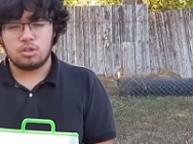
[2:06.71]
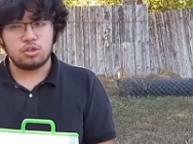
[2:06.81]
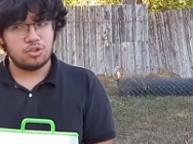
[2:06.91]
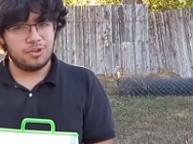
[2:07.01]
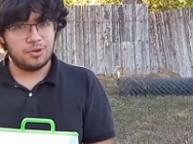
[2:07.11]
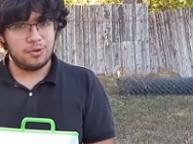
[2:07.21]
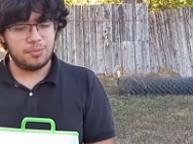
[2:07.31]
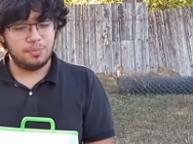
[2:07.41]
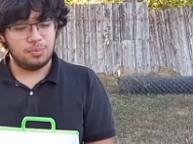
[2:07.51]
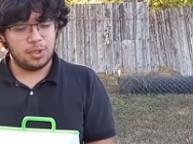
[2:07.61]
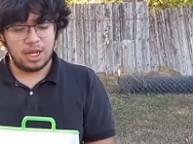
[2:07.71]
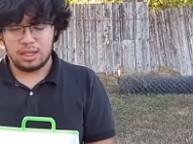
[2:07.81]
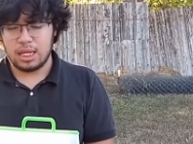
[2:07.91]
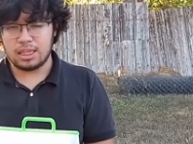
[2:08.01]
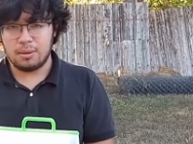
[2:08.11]
So yeah,
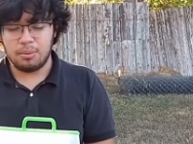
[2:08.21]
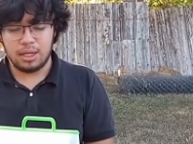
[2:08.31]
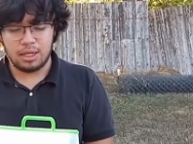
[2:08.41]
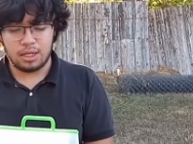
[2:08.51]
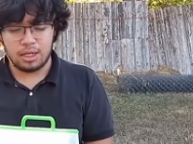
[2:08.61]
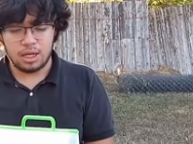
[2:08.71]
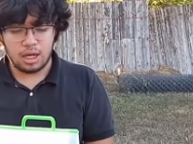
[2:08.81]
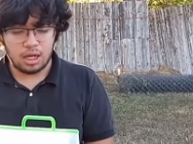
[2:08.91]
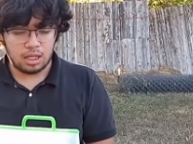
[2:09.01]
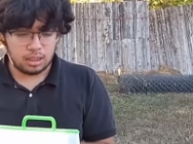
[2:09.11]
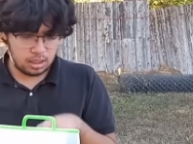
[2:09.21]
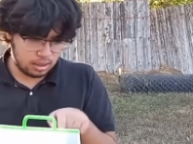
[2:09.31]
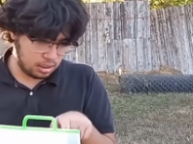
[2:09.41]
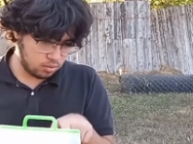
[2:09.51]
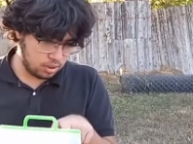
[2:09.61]
not that big. Uh,
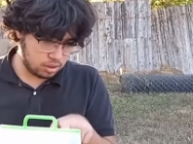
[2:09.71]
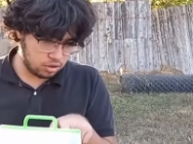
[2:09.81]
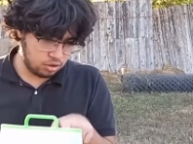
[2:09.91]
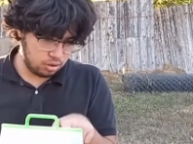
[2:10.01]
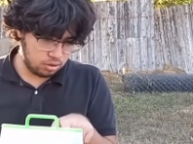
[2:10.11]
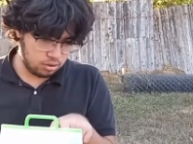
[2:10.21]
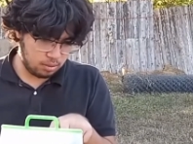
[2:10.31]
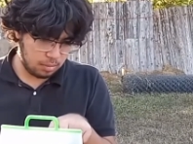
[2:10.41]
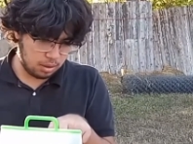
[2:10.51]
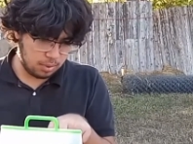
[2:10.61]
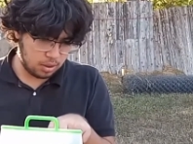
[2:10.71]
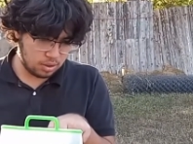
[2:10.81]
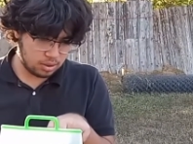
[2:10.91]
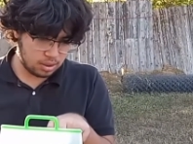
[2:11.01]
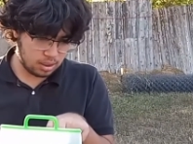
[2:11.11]
this one is 33
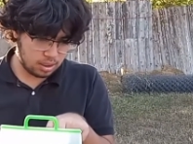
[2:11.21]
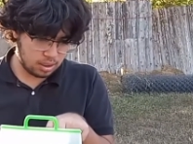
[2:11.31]
millimeters.